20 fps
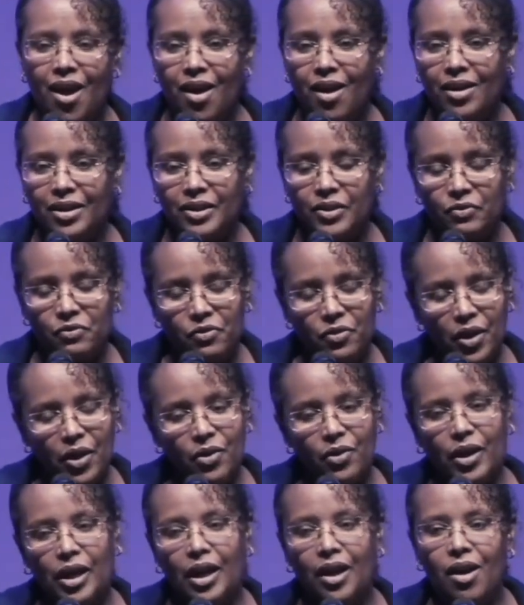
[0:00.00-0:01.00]
cause
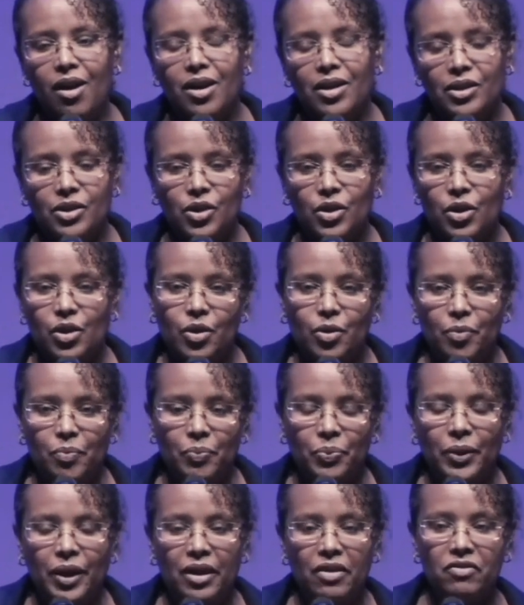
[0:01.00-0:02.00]
very long
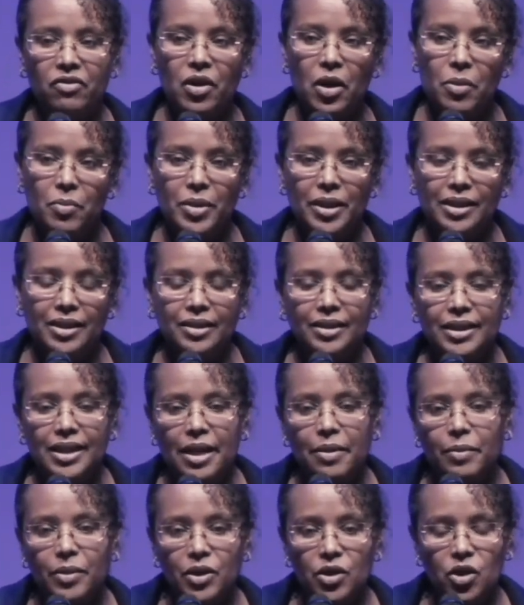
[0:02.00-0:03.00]
term environmental
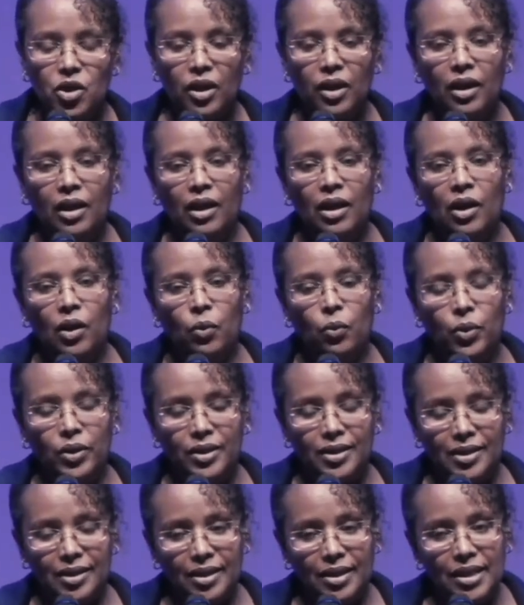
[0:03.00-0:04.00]
damage
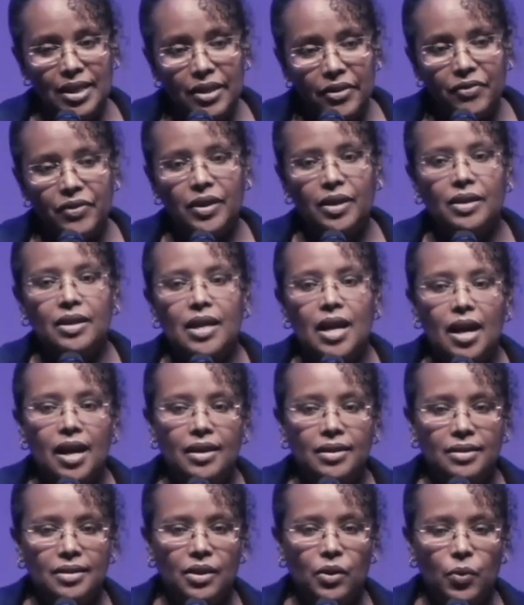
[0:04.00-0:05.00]
with significant
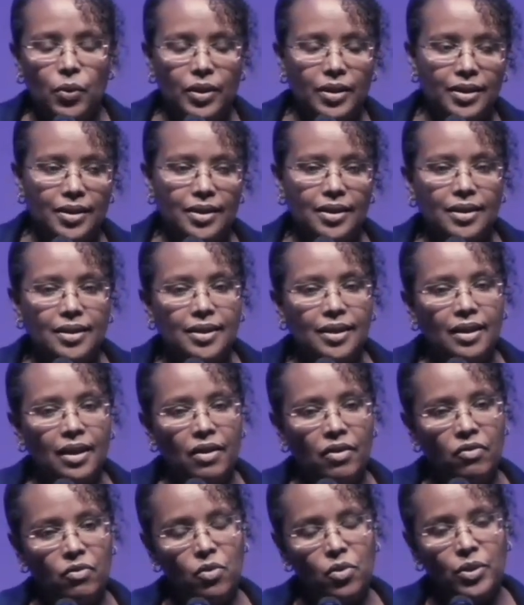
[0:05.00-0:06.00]
consequences
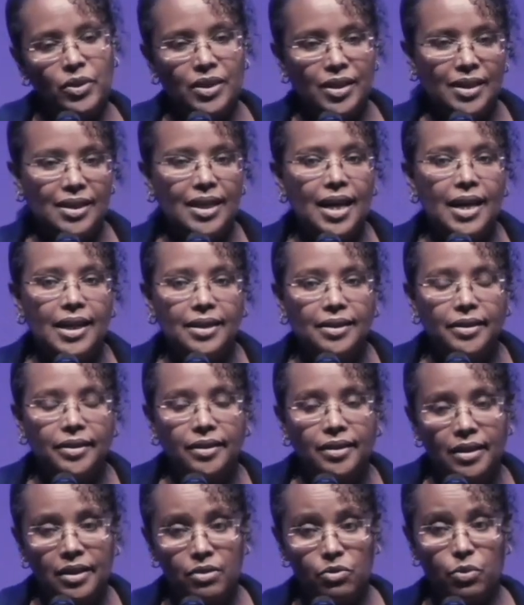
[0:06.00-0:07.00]
for
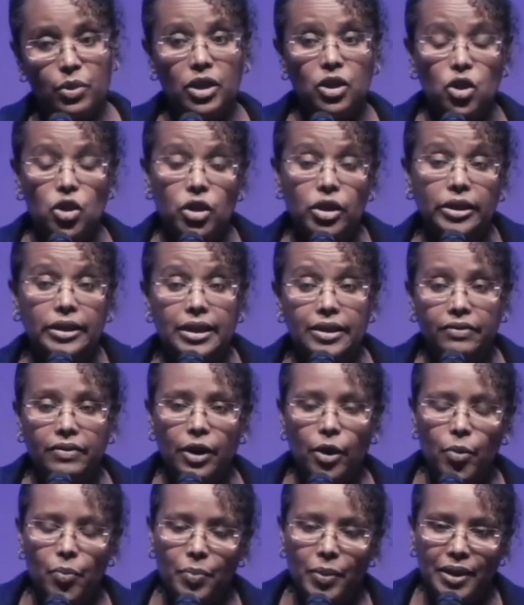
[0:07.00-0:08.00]
societal and regional
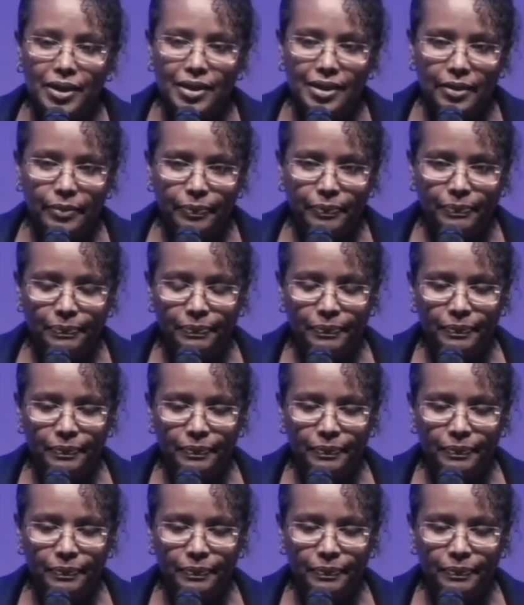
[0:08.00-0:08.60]
development.